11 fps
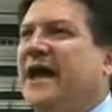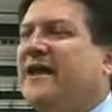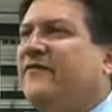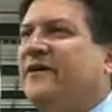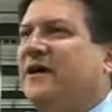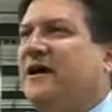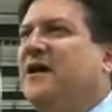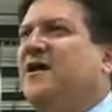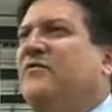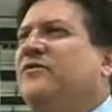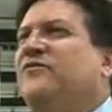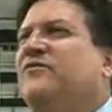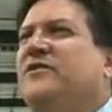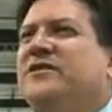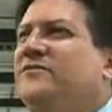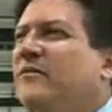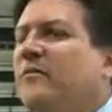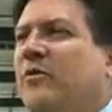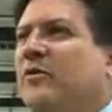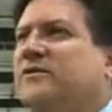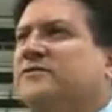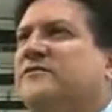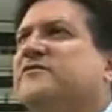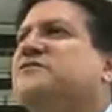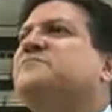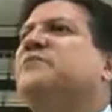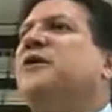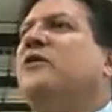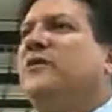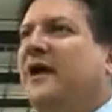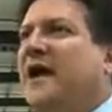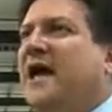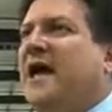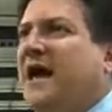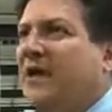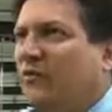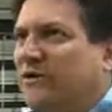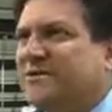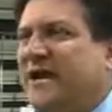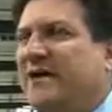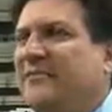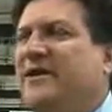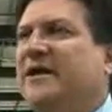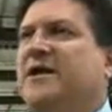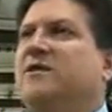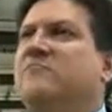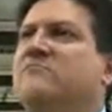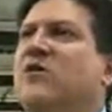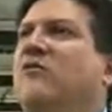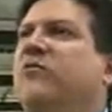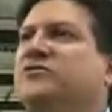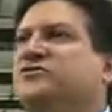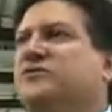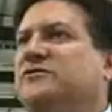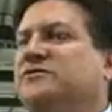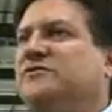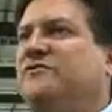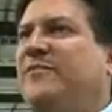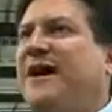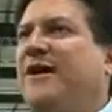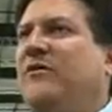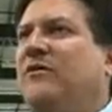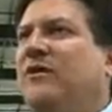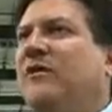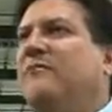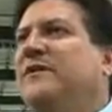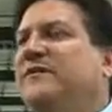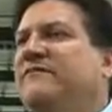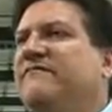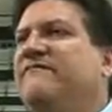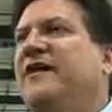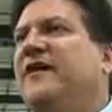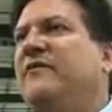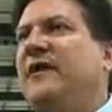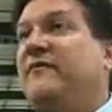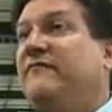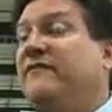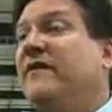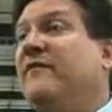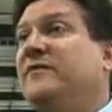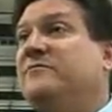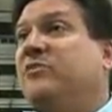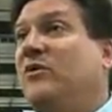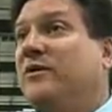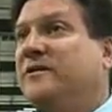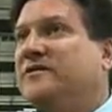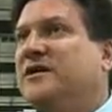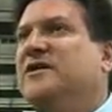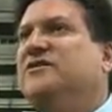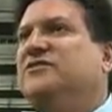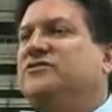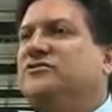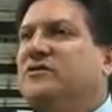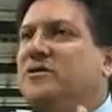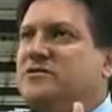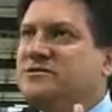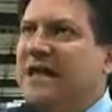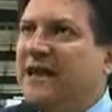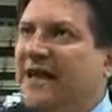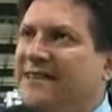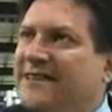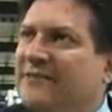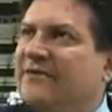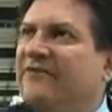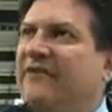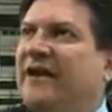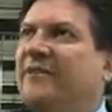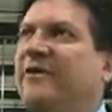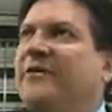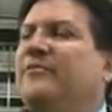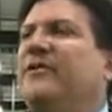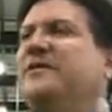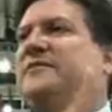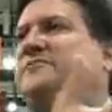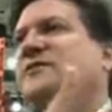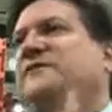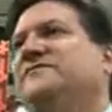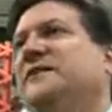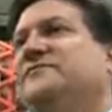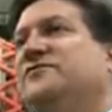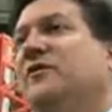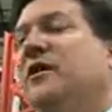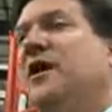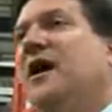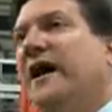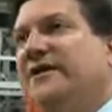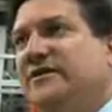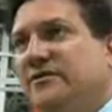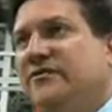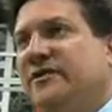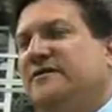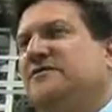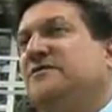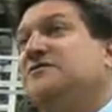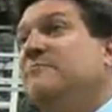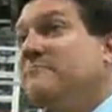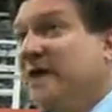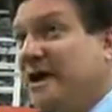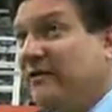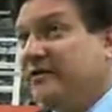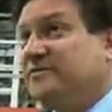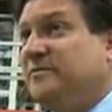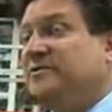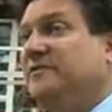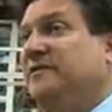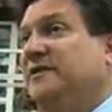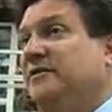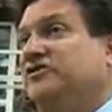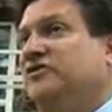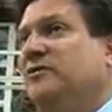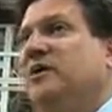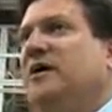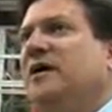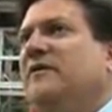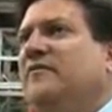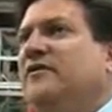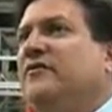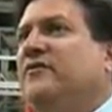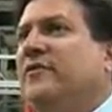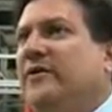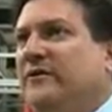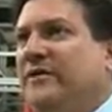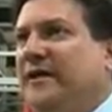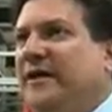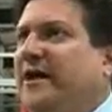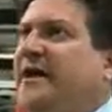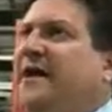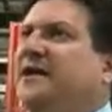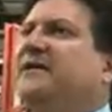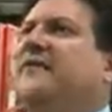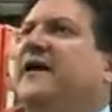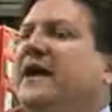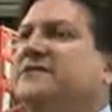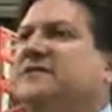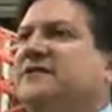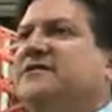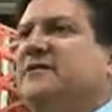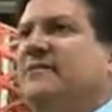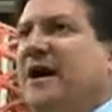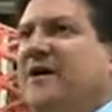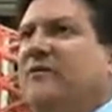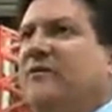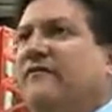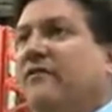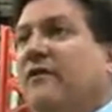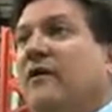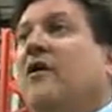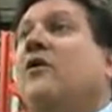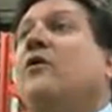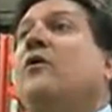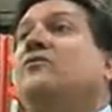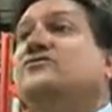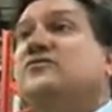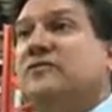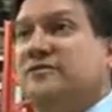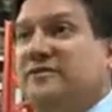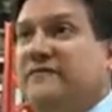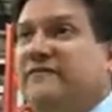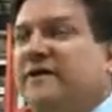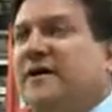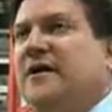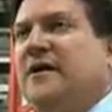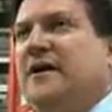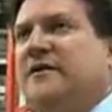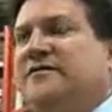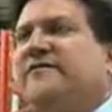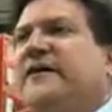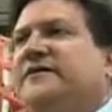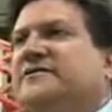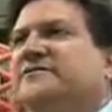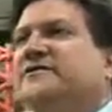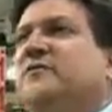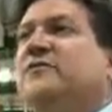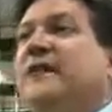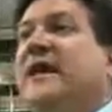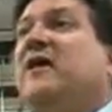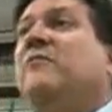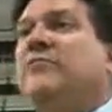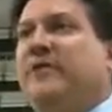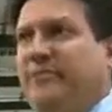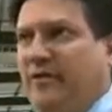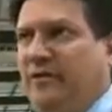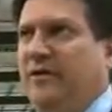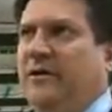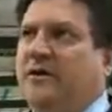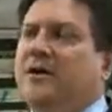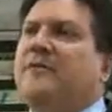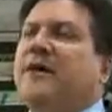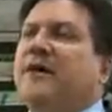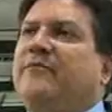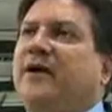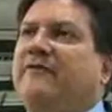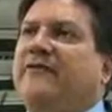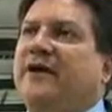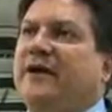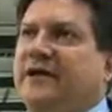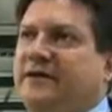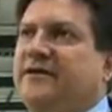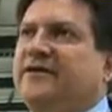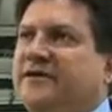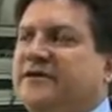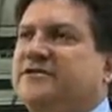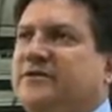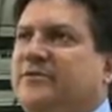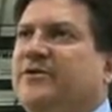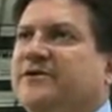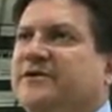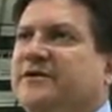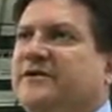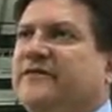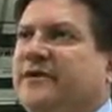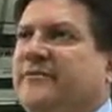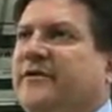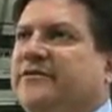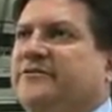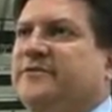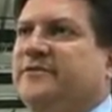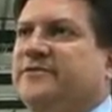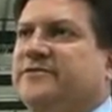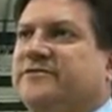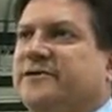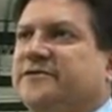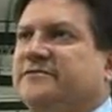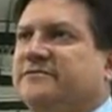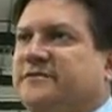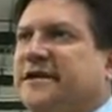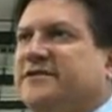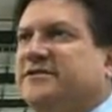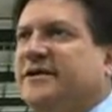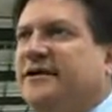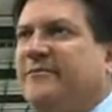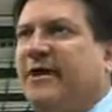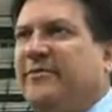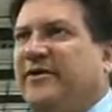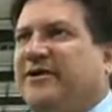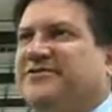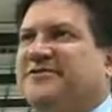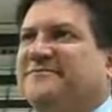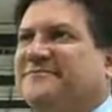Africa, you read the reports, they're exploding. And what's happening? Mobile sources of power are very important to let them develop and bring themselves up. So I do think that there's a marriage between the issue of renewability and giving access to power for all sorts of devices that will then help people come poverty. And I think you're going to see a pretty significant marriage between those things. That's my prediction.